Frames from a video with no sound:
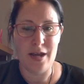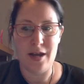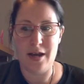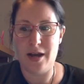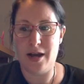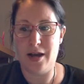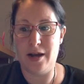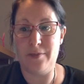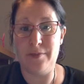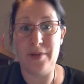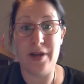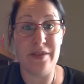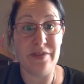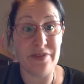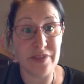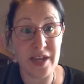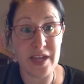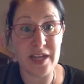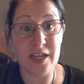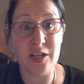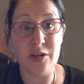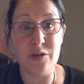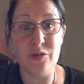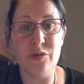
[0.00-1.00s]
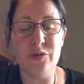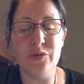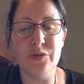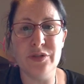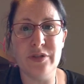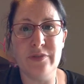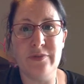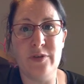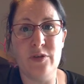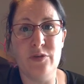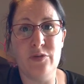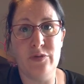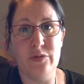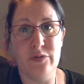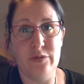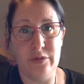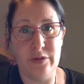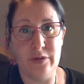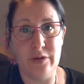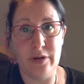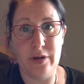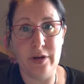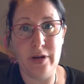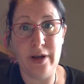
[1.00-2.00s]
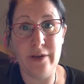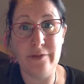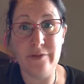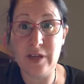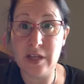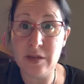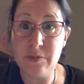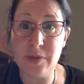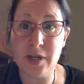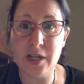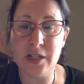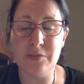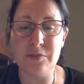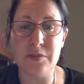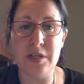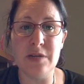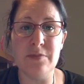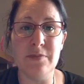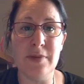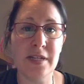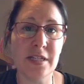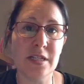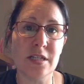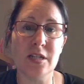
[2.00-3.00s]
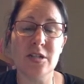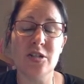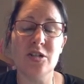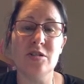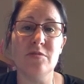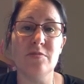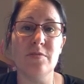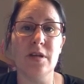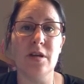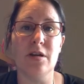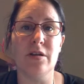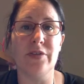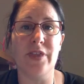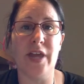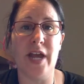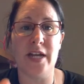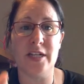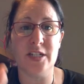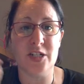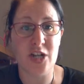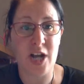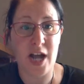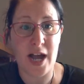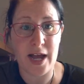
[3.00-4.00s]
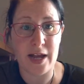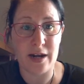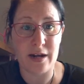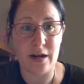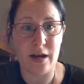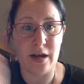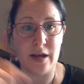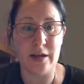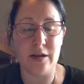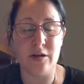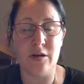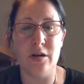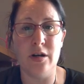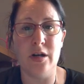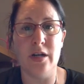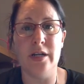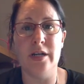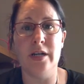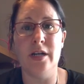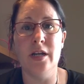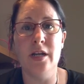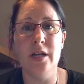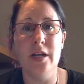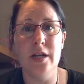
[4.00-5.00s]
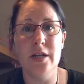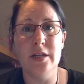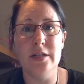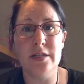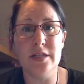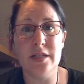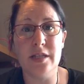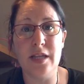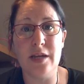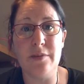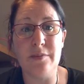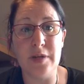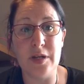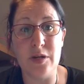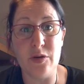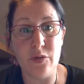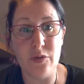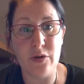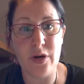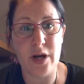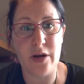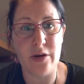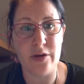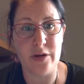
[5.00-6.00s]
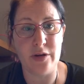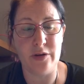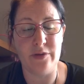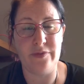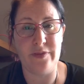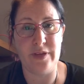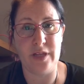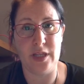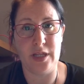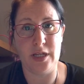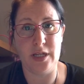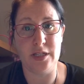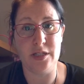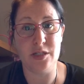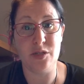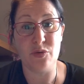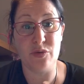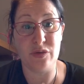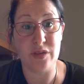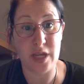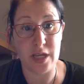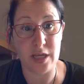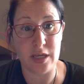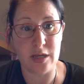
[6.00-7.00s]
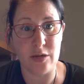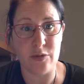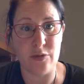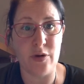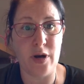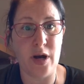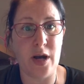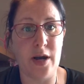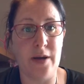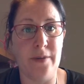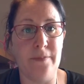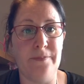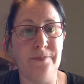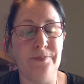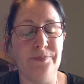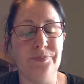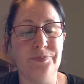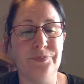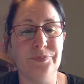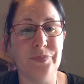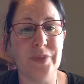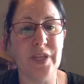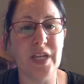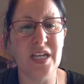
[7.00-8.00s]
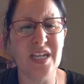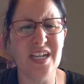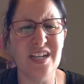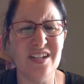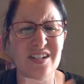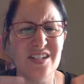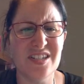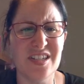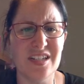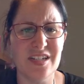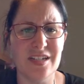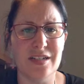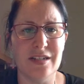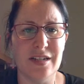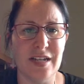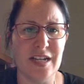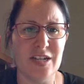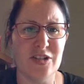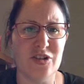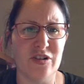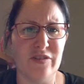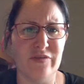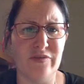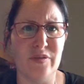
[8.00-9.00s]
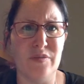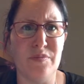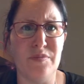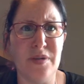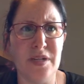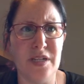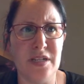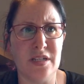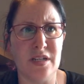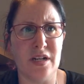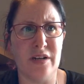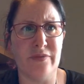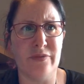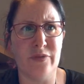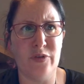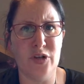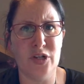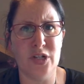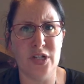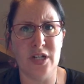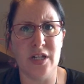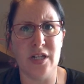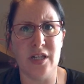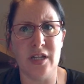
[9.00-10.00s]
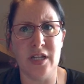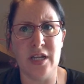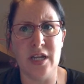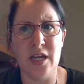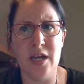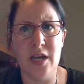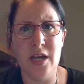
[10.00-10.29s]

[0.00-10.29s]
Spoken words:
And thank you, those of you who have emailed me, messaged me on that chat icon to let me know how you're feeling. So thank you. Here's the nature of the beast, unfortunately.